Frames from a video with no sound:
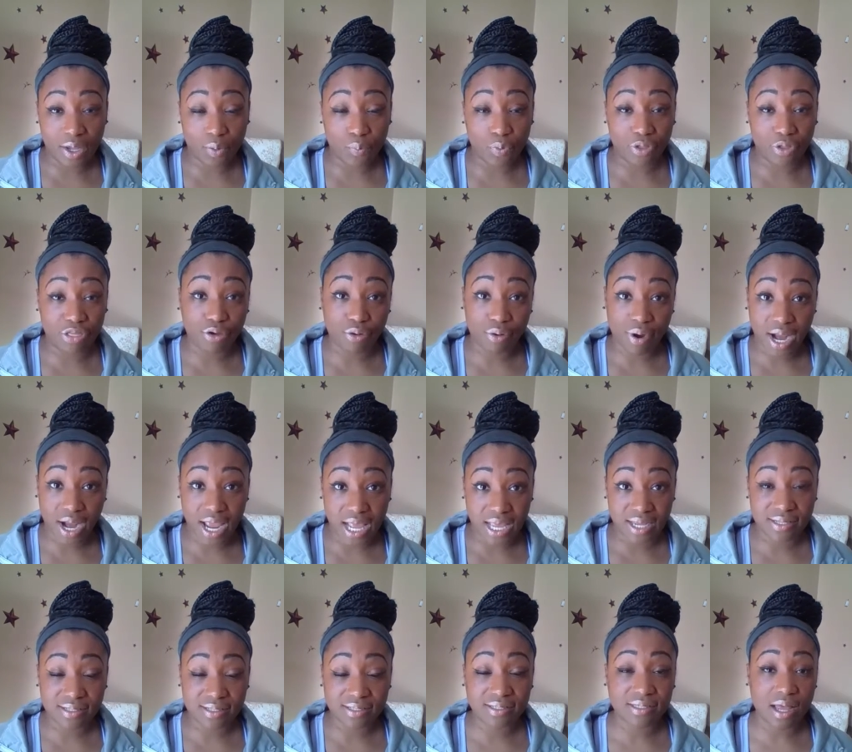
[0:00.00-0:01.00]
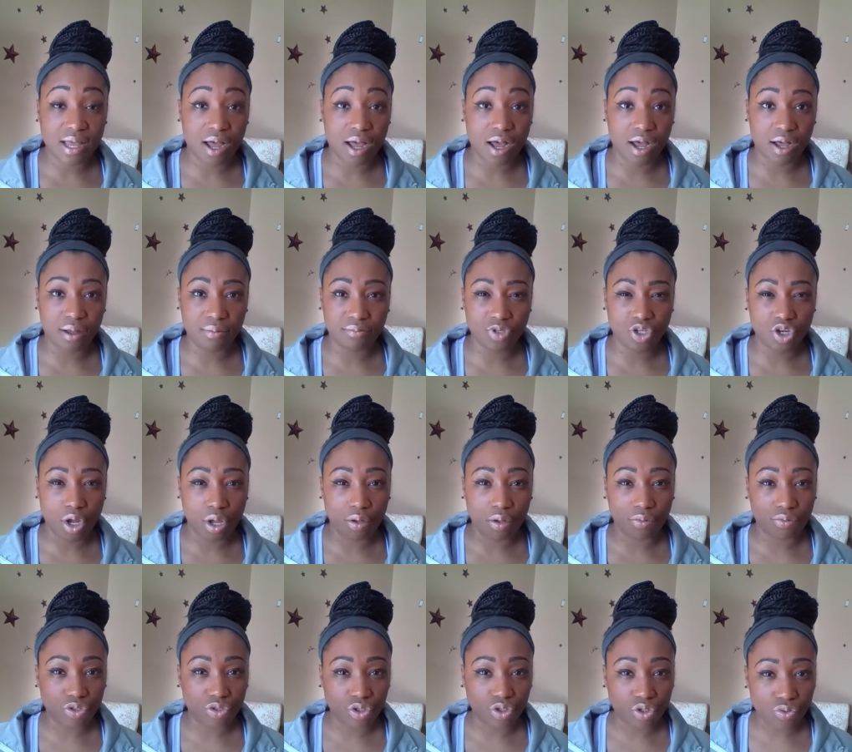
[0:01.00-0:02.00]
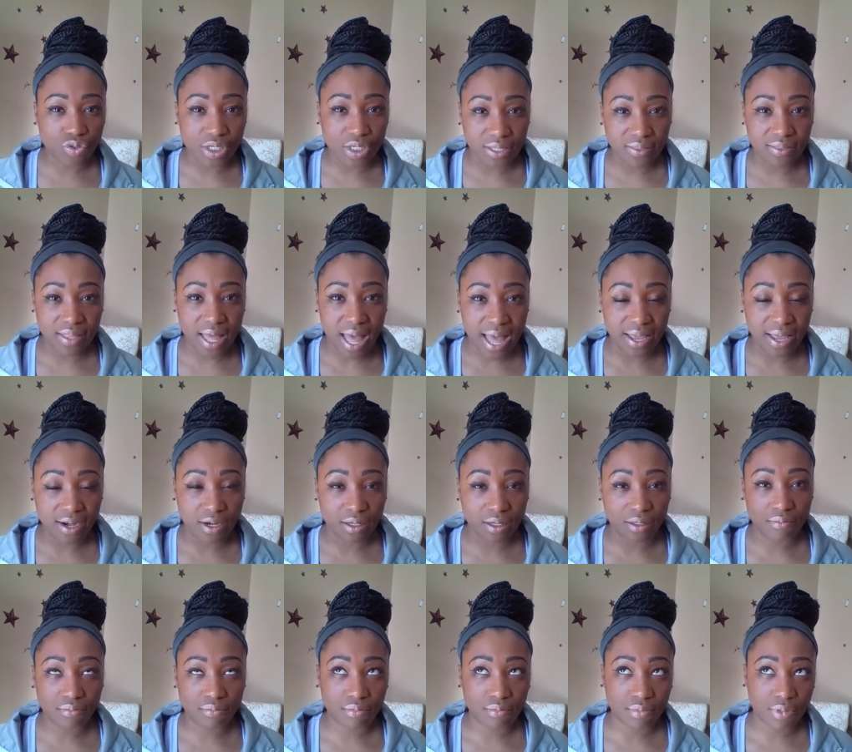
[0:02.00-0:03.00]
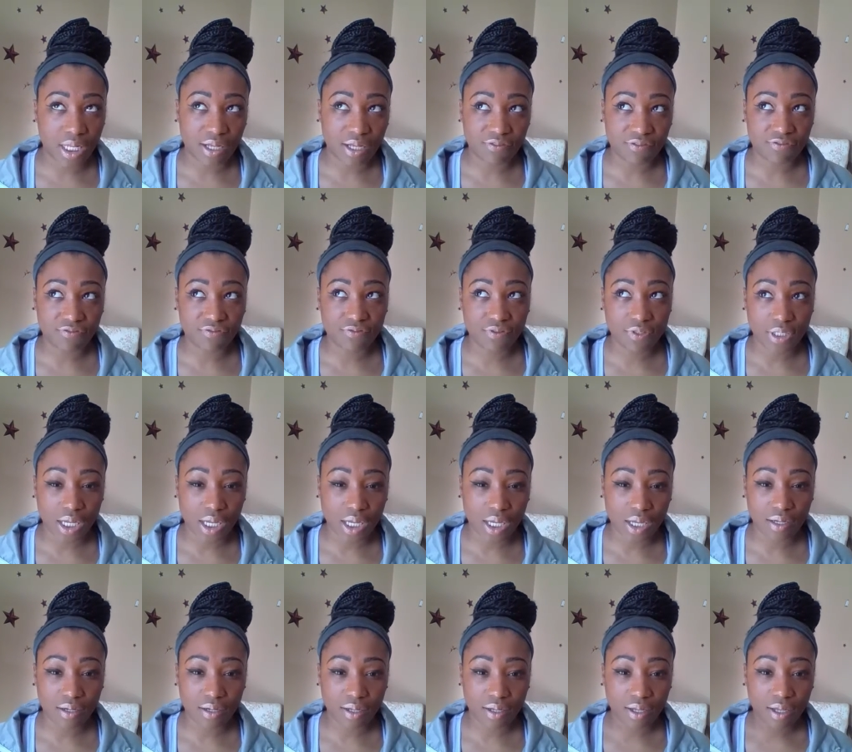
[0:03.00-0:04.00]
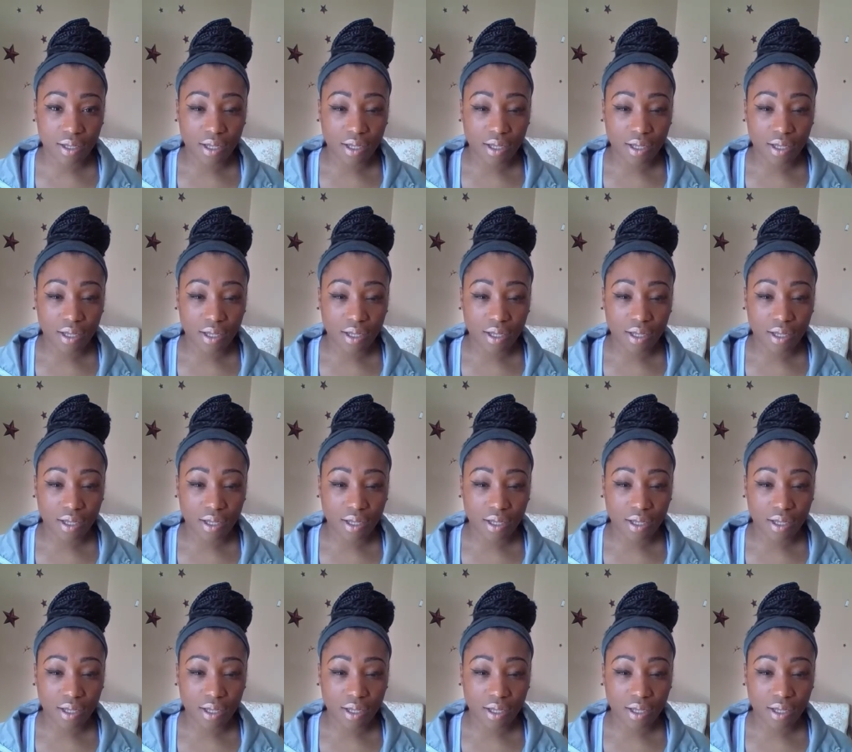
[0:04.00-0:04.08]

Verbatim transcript: with your hands, you know, using that left side,